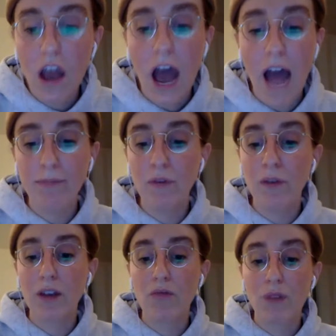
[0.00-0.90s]
I'm
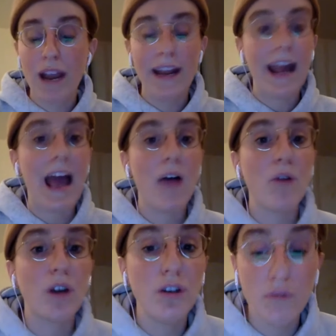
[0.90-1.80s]
doing great. How
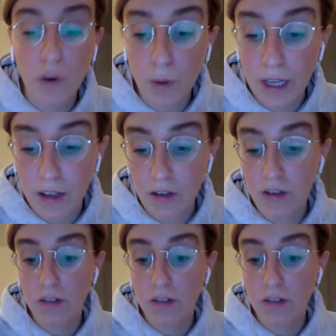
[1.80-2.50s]
are you doing?